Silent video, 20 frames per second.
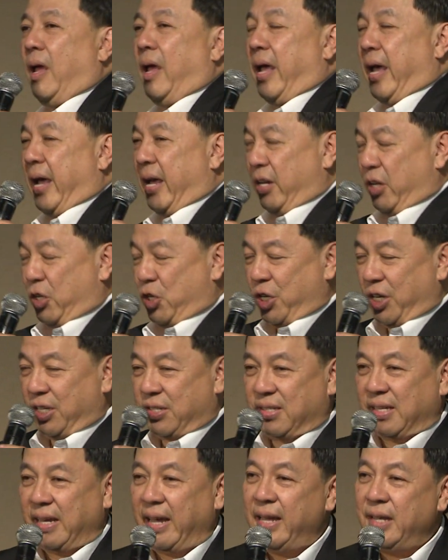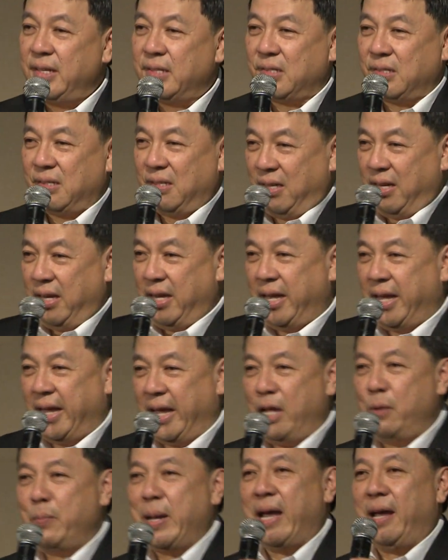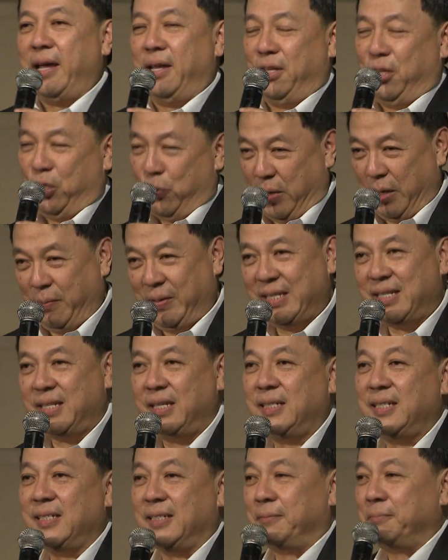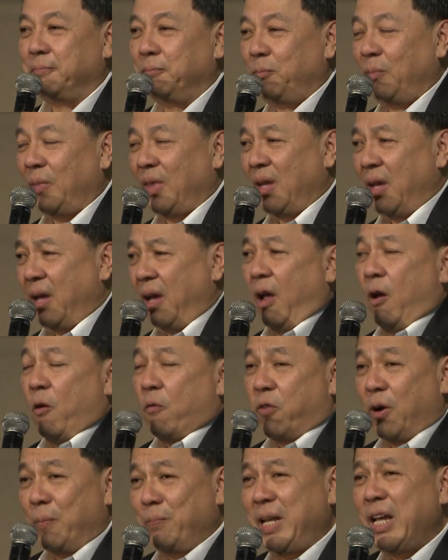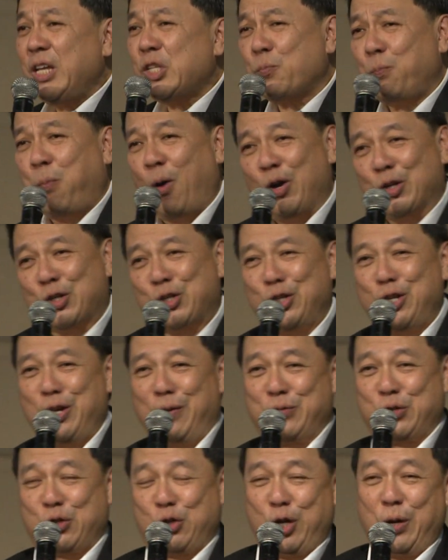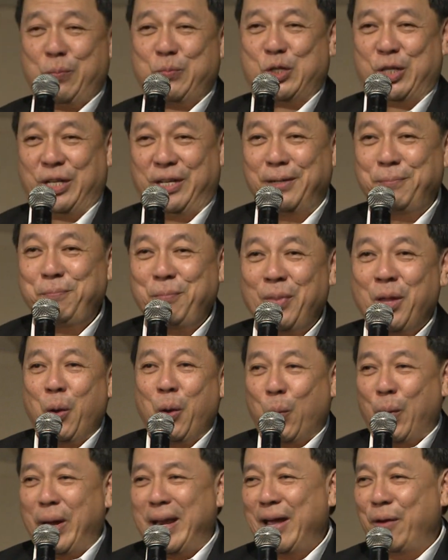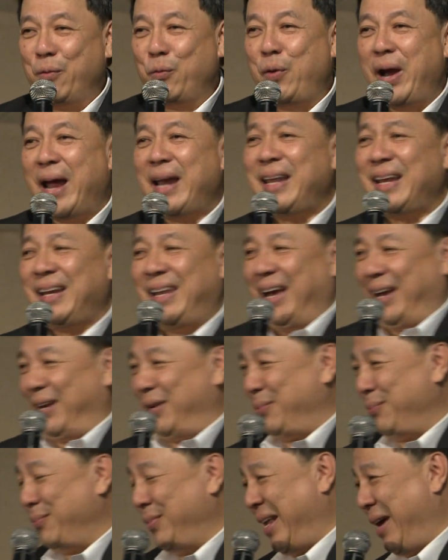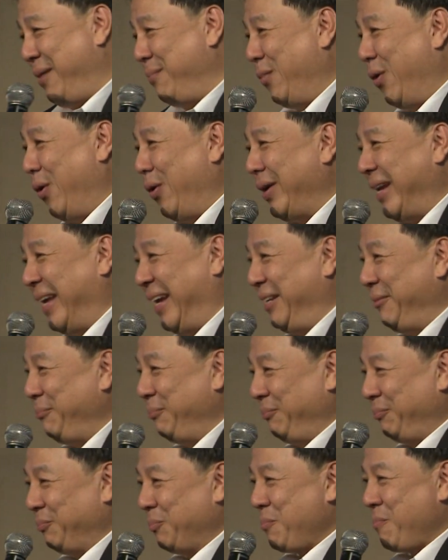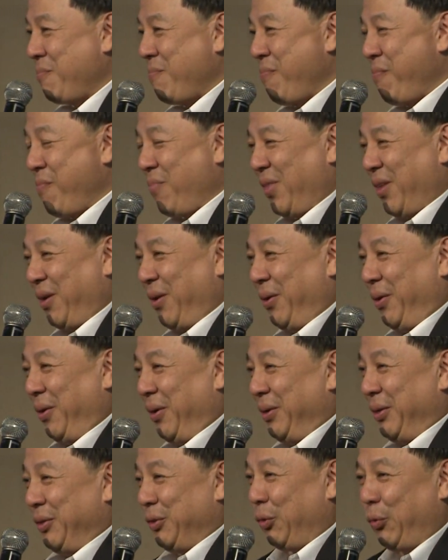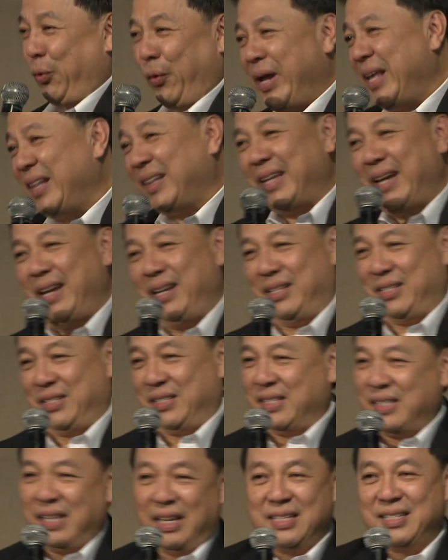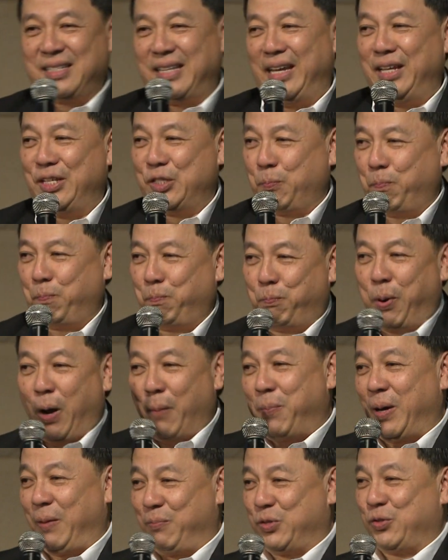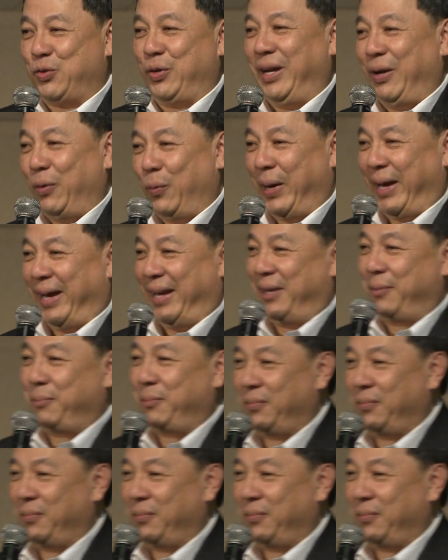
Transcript: And the church says, amen. You may be seated. From this portion of scripture, when I read it that morning, six things pop up straight away.